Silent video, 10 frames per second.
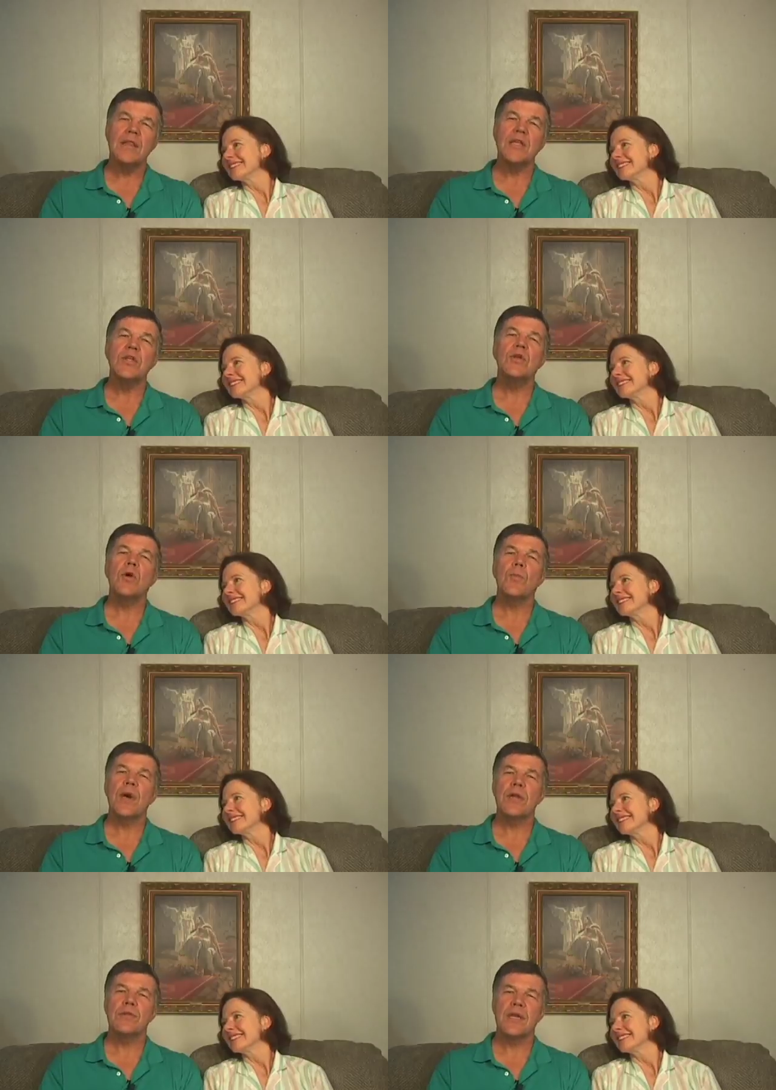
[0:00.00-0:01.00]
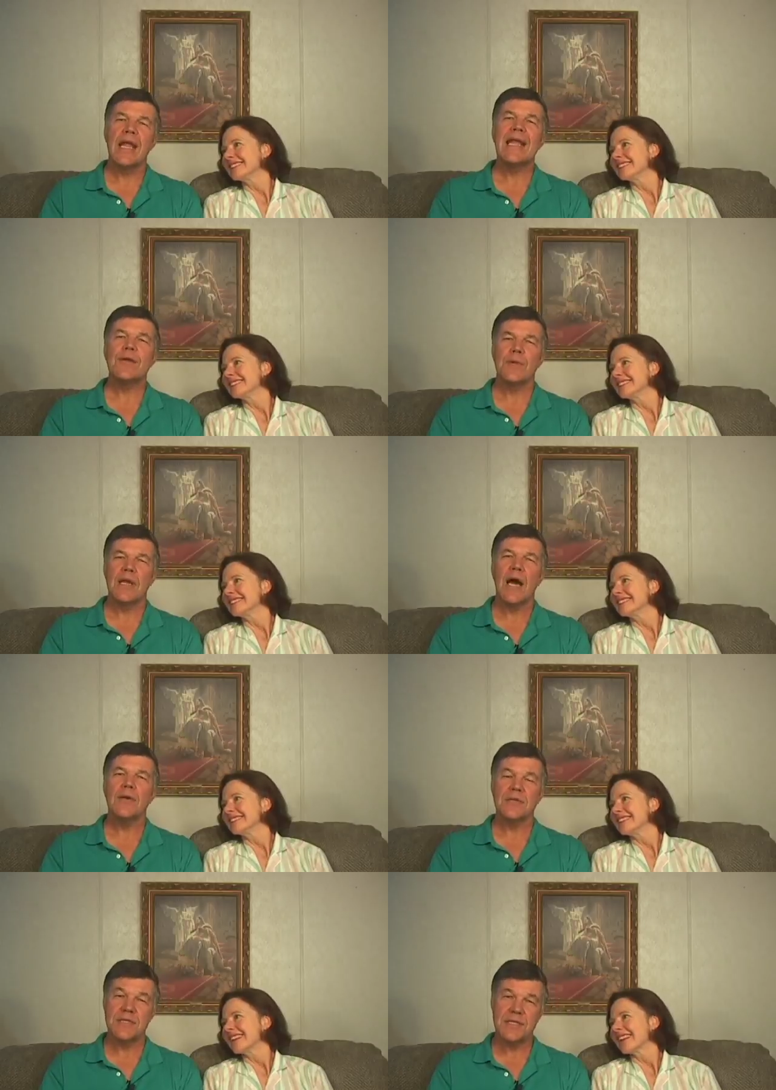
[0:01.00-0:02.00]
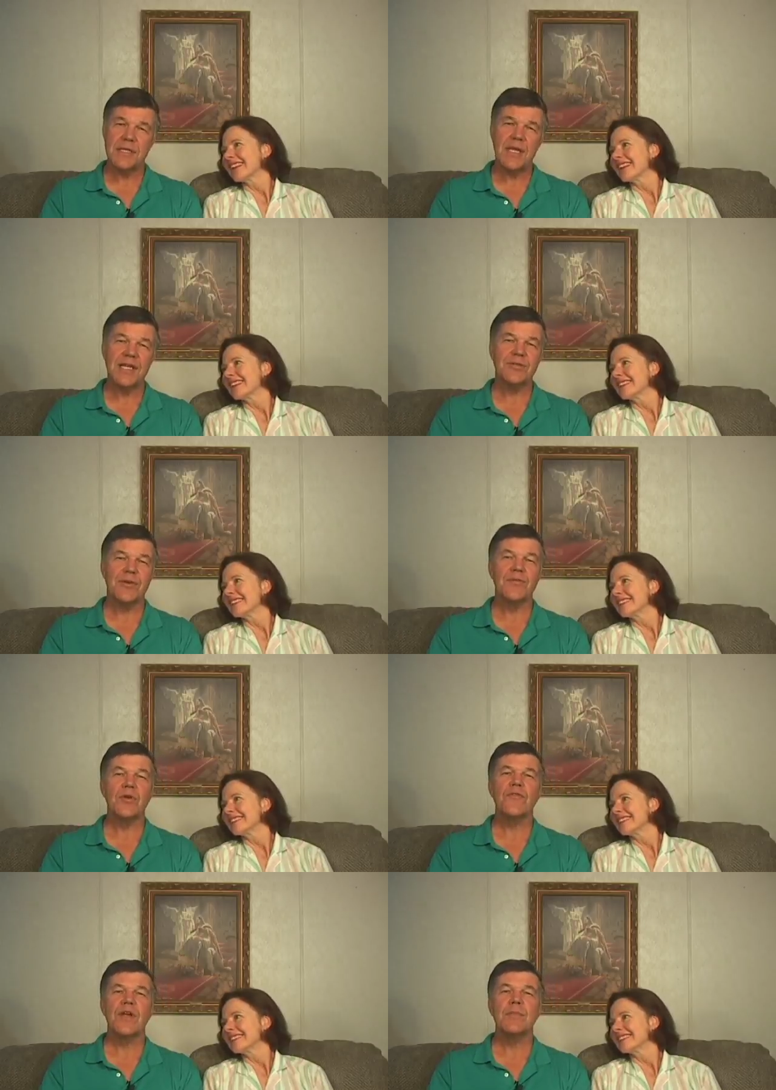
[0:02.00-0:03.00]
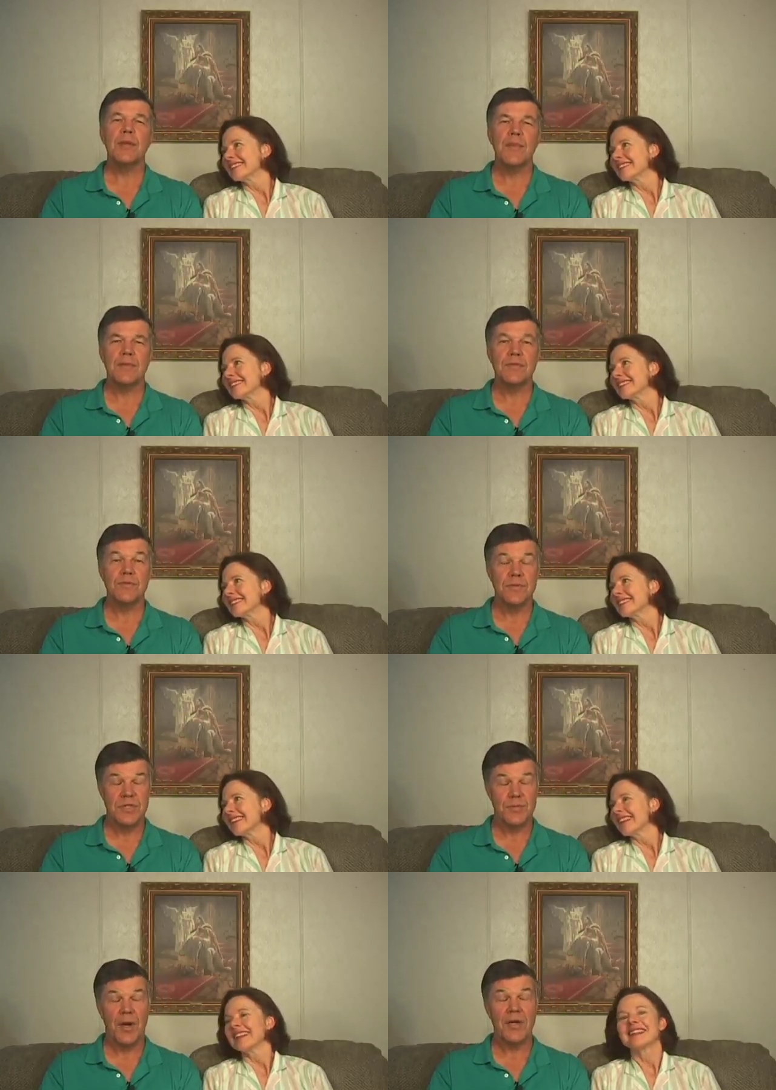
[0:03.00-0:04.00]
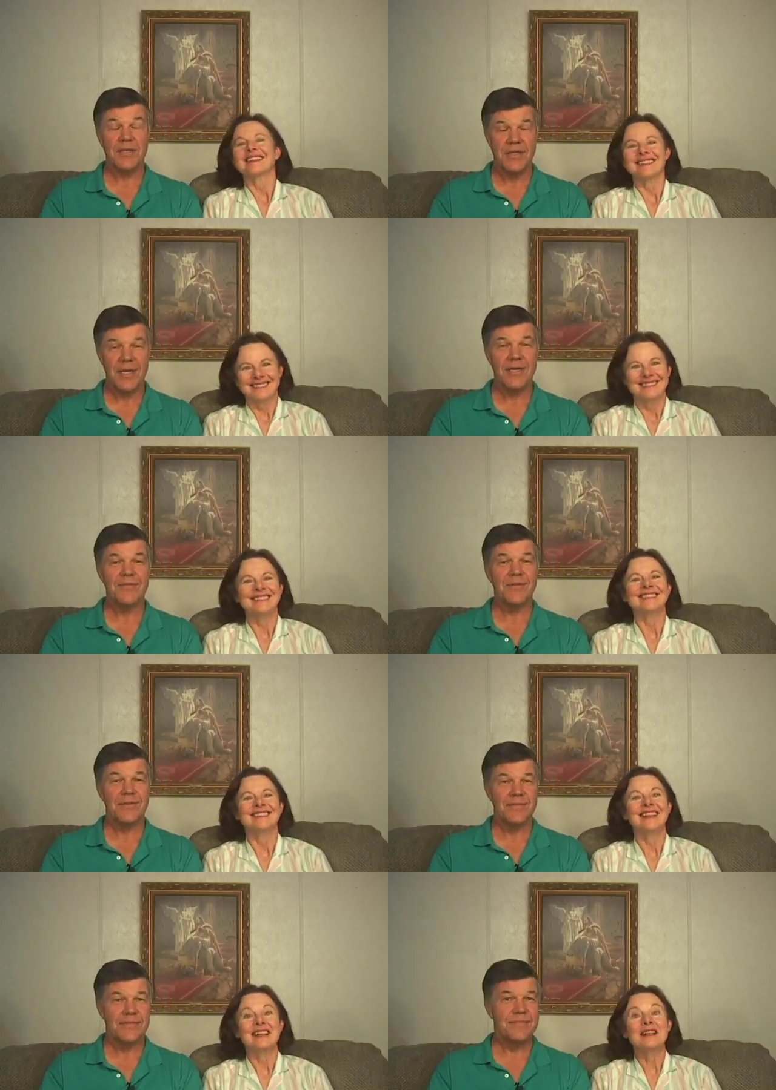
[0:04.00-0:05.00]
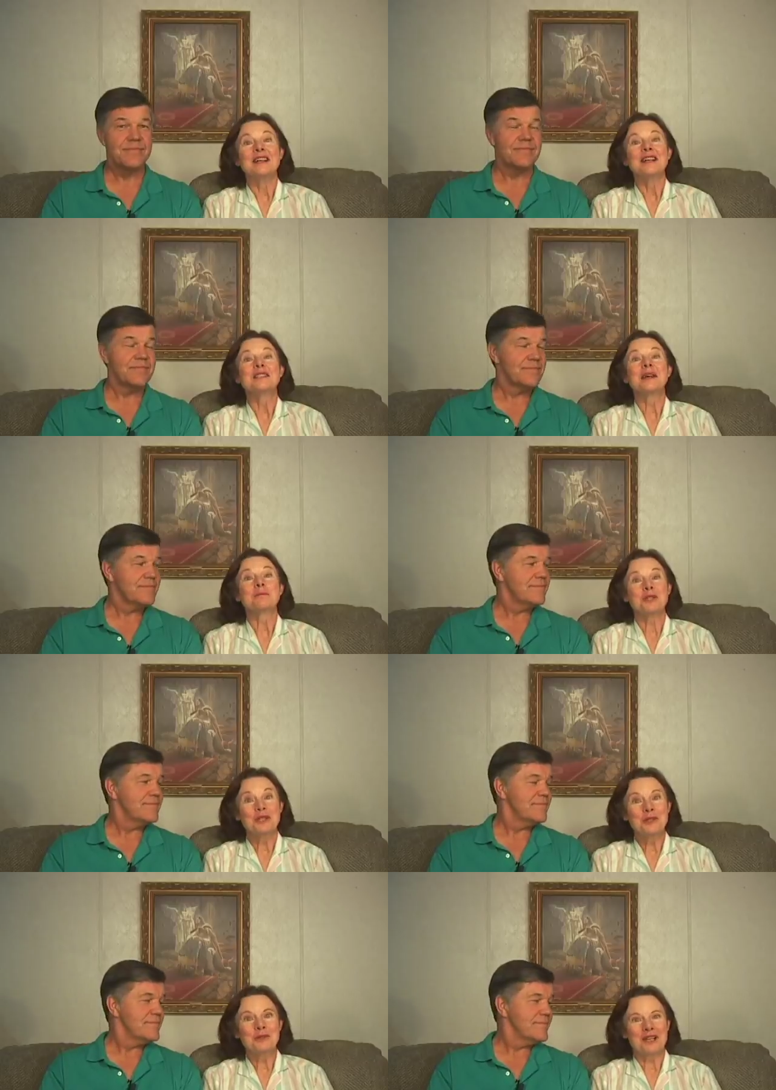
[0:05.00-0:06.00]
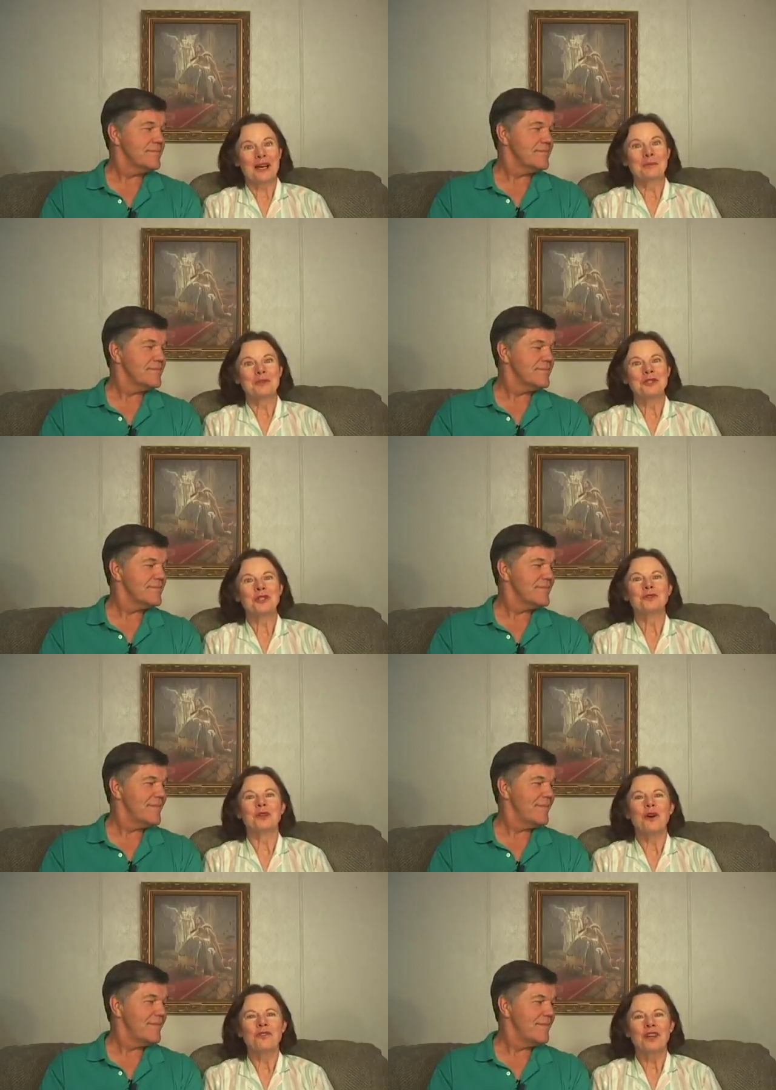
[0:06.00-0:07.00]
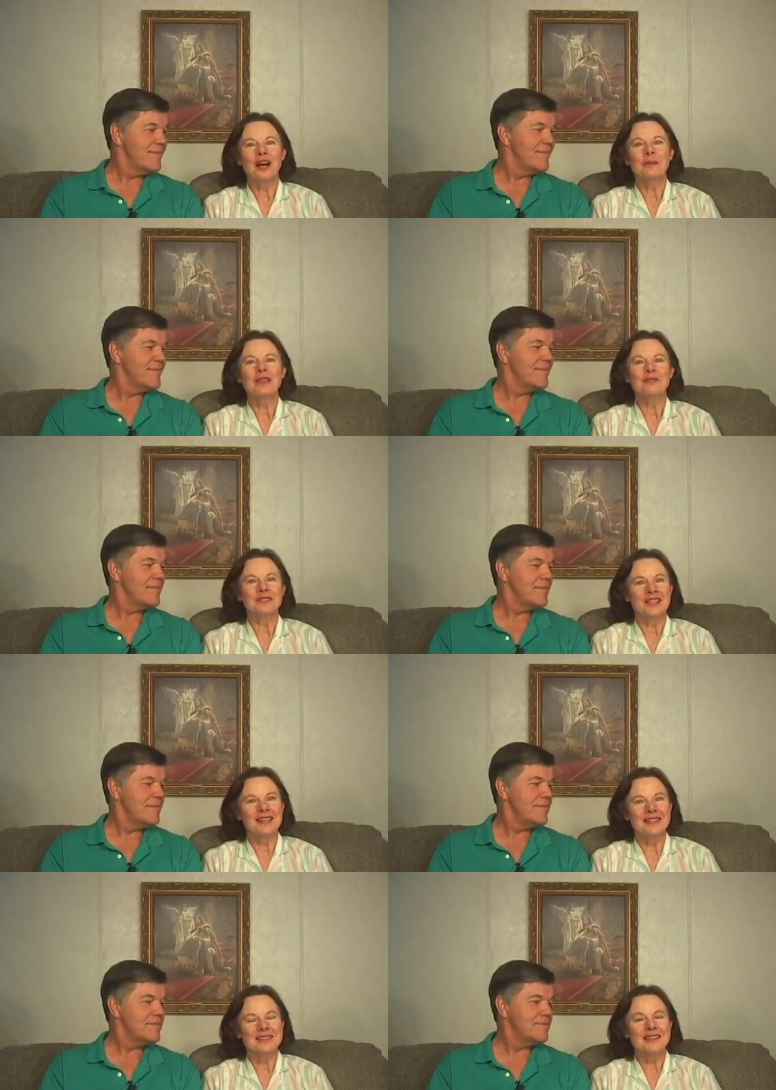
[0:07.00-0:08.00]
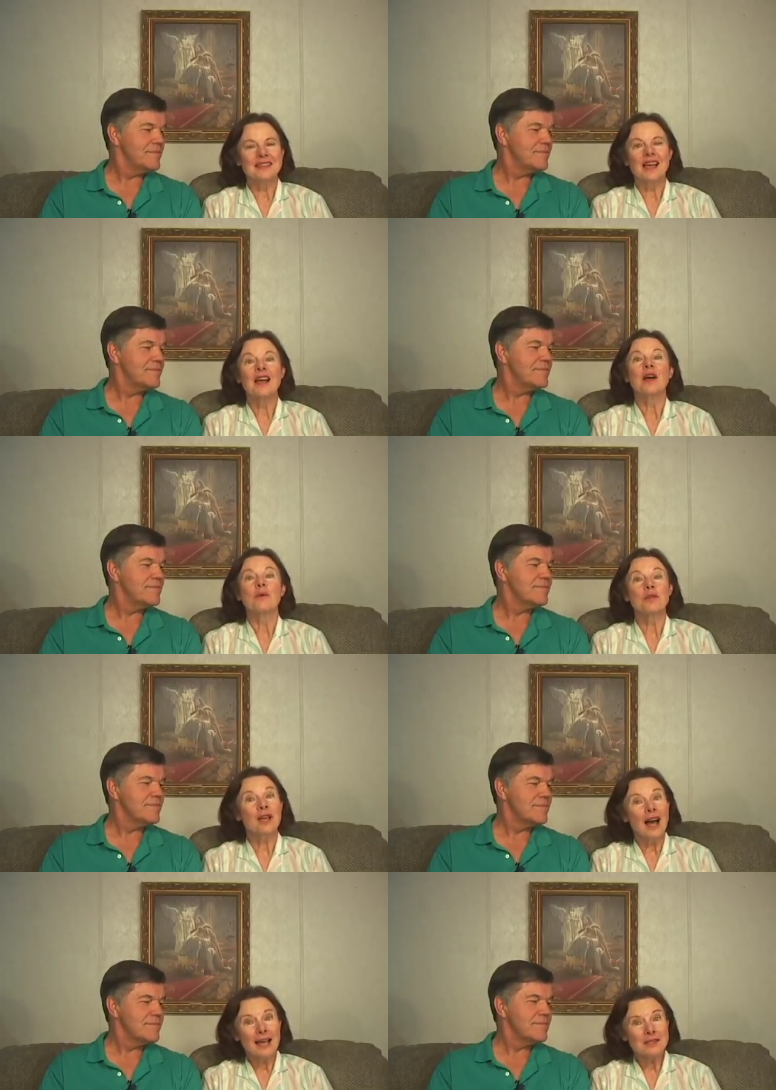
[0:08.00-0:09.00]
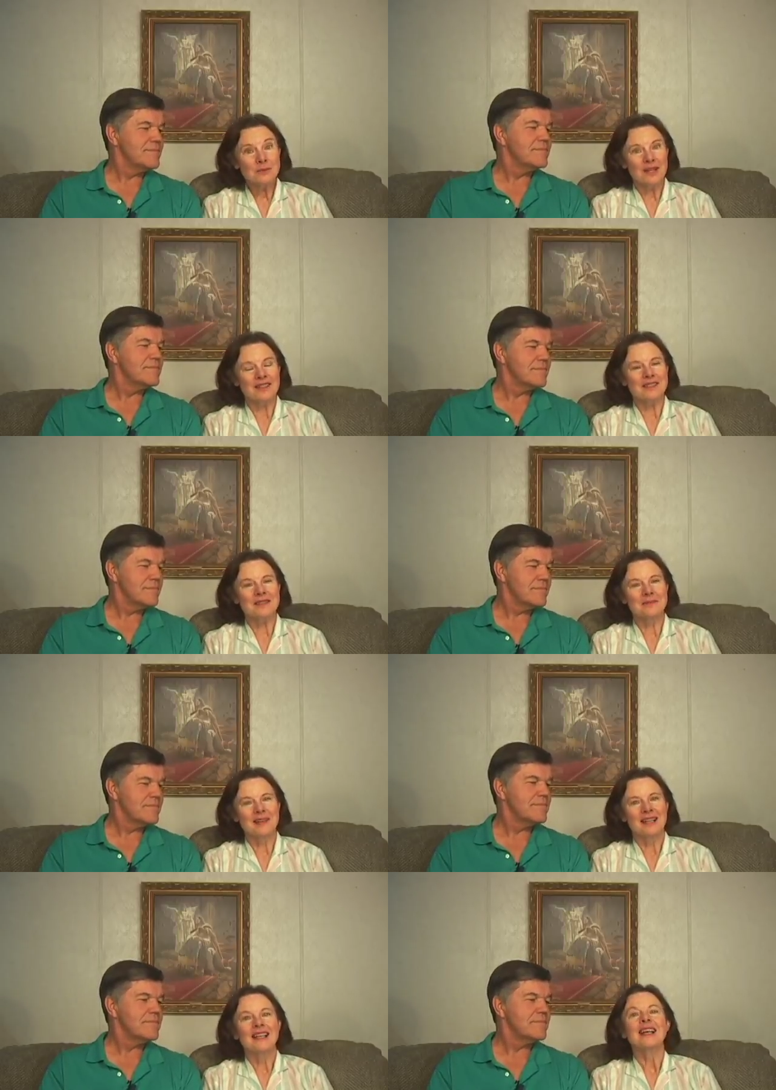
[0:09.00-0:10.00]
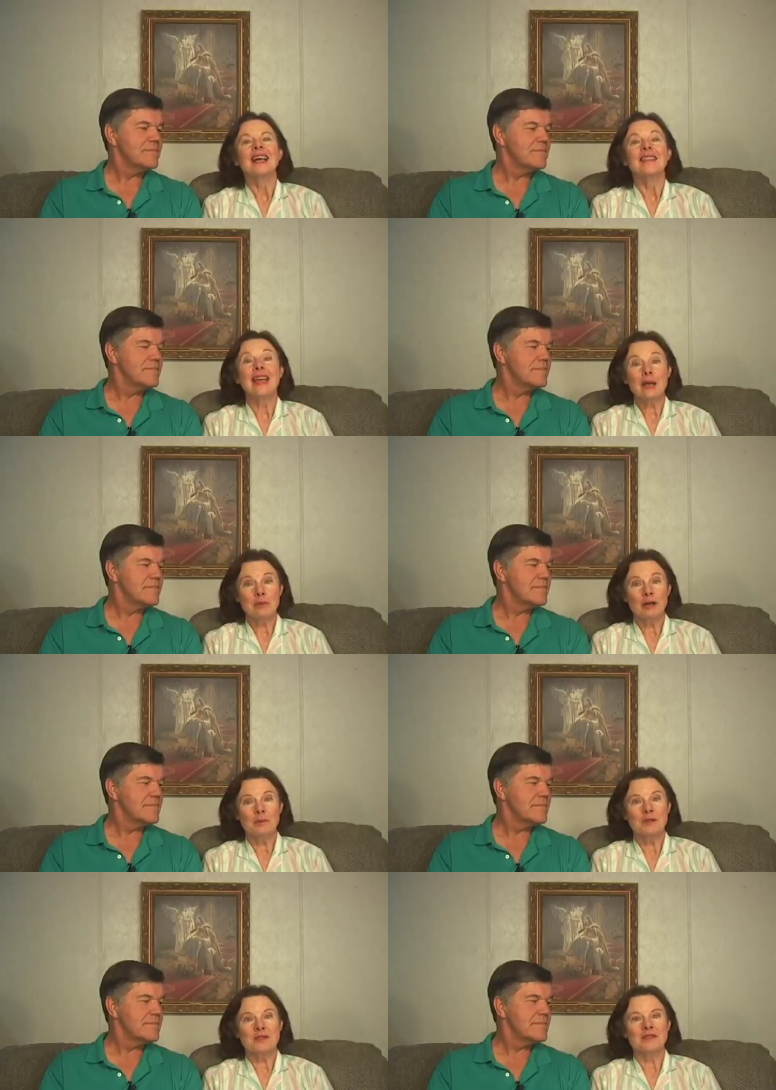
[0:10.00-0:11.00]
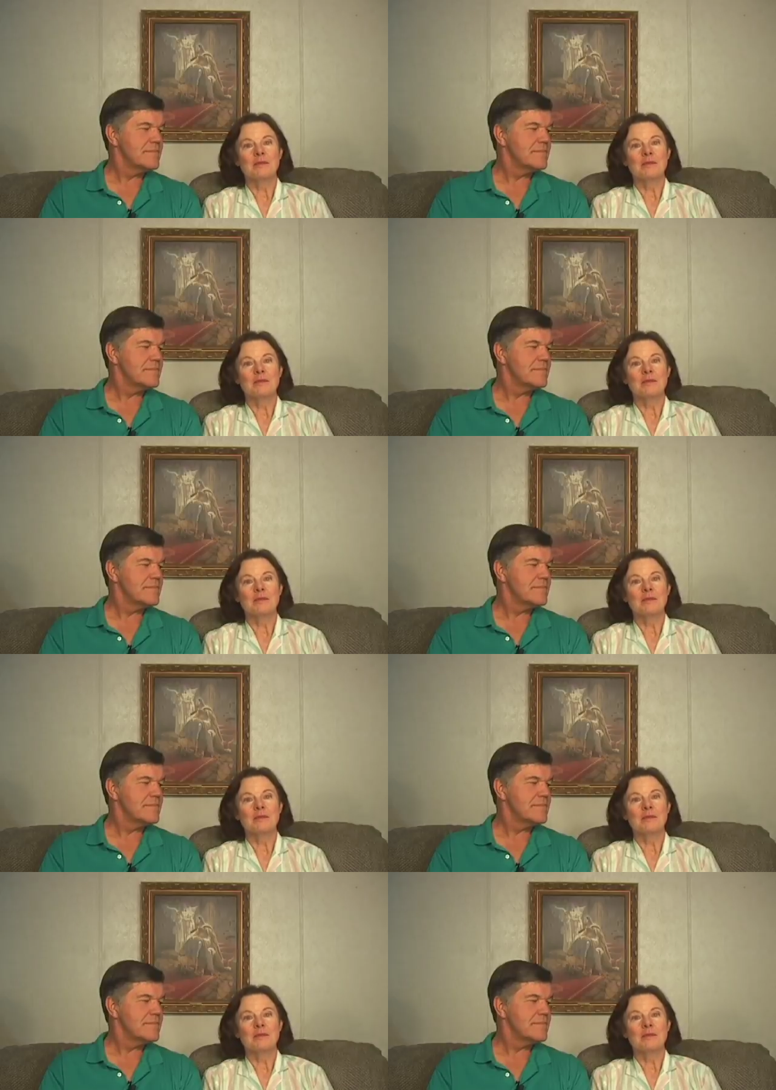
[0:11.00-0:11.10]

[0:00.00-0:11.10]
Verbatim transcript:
Speaker 1: then you know better than anyone how the sin nature of your family members will spark to life.
Speaker 2: It's up to you to help your children overcome evil tendencies with God's ways, and that purpose